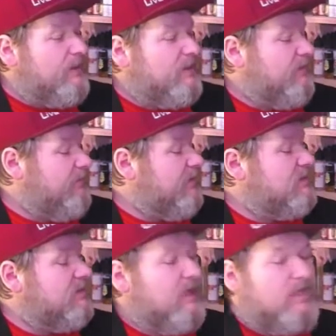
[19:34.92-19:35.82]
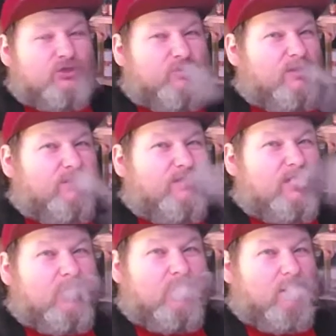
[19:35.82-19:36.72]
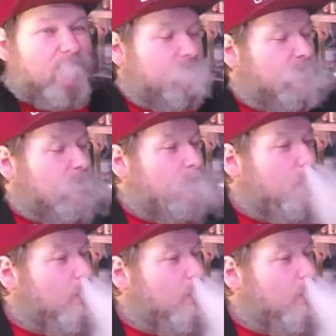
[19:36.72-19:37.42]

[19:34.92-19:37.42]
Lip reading: It fits nice, trigger finger, lovely.